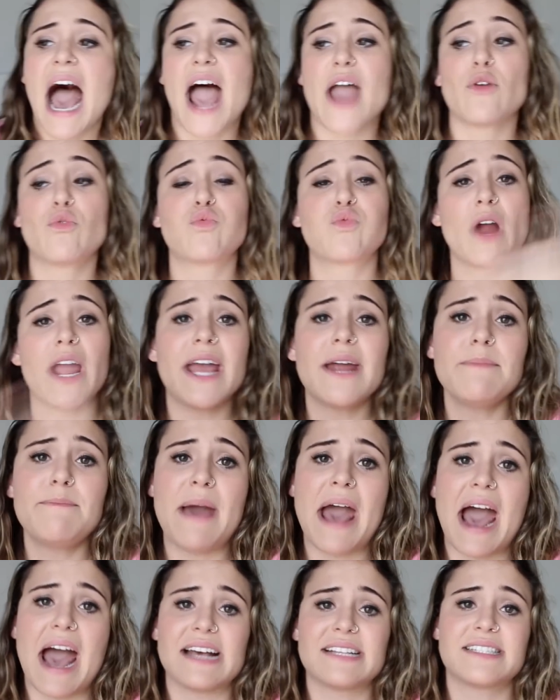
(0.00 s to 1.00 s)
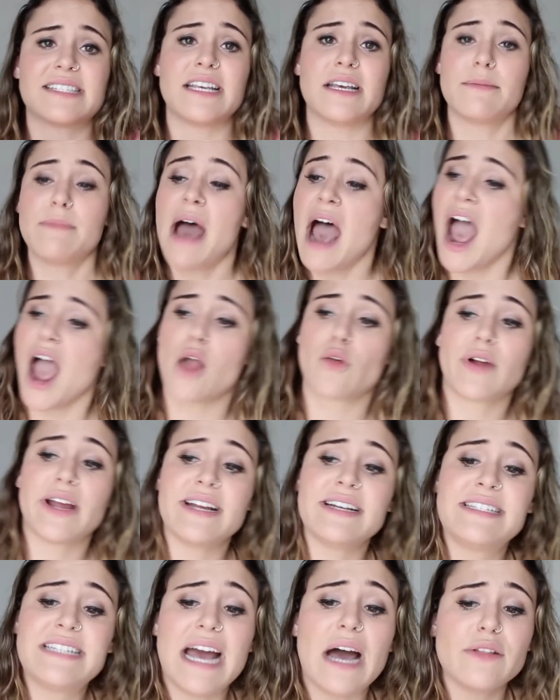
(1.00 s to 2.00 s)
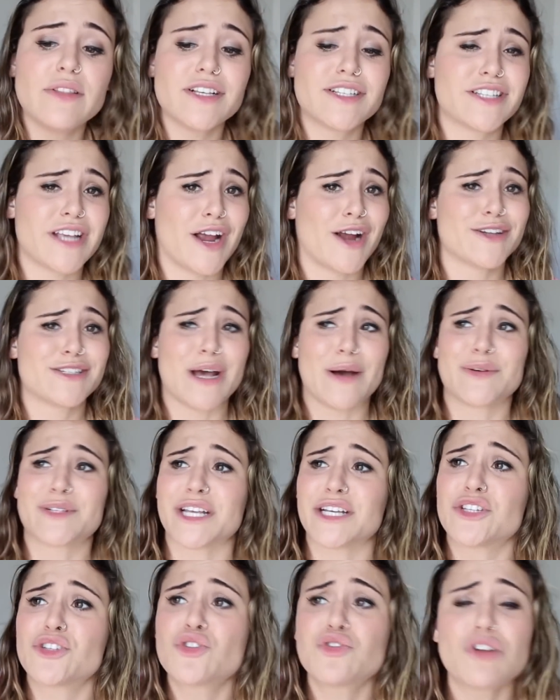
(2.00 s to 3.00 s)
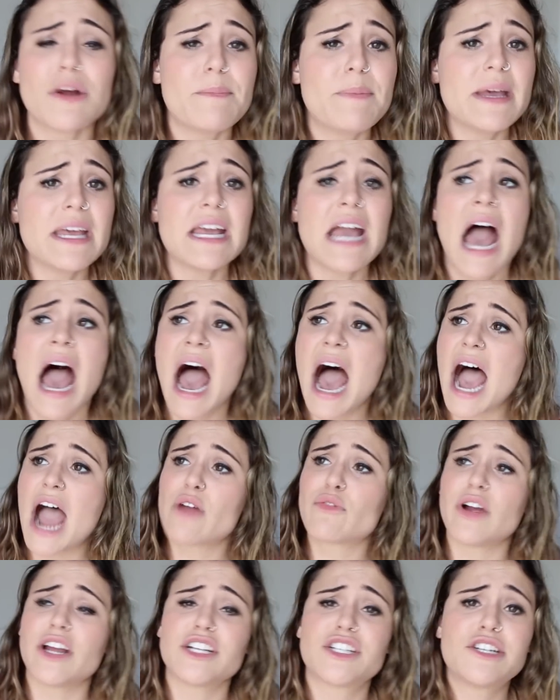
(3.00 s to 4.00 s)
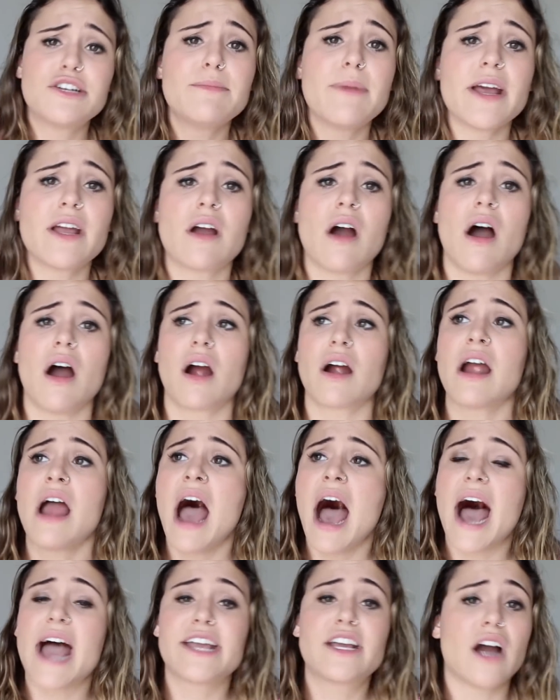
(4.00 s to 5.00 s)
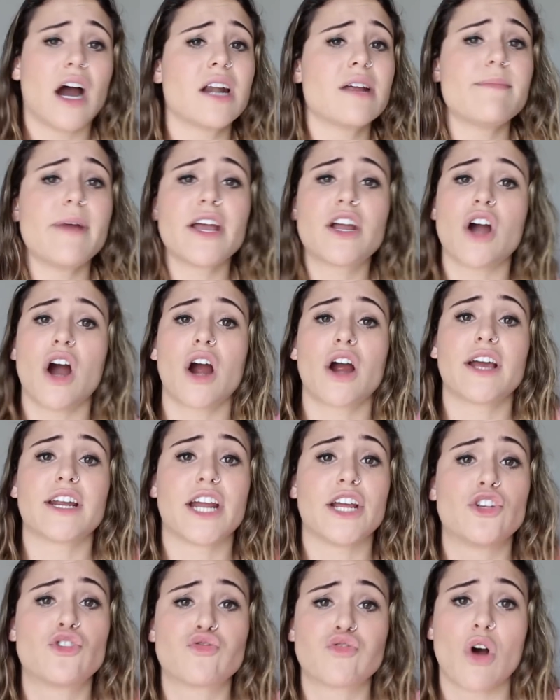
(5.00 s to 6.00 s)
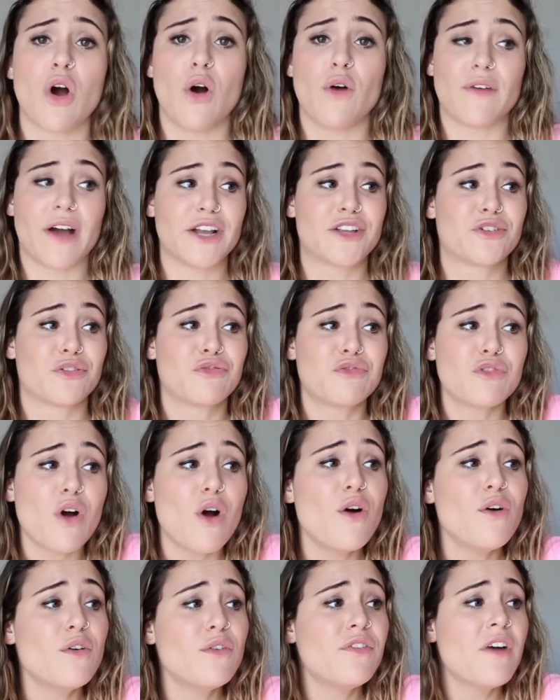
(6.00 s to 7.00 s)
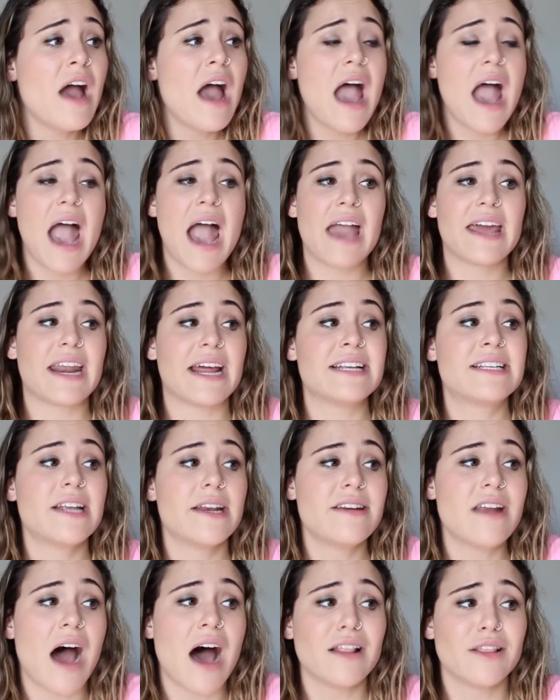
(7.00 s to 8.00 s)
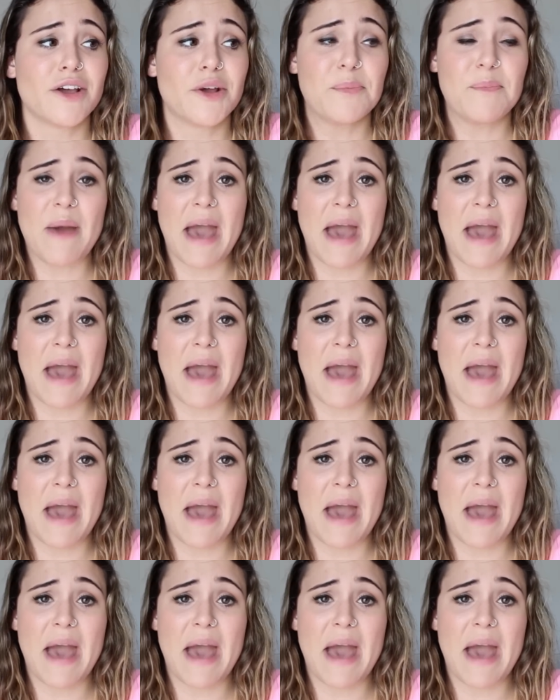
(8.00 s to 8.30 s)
I ran past him. I ran down the stairs. I was like dripping. I ran to my car. I got in my car and I drove. I drove and I did not look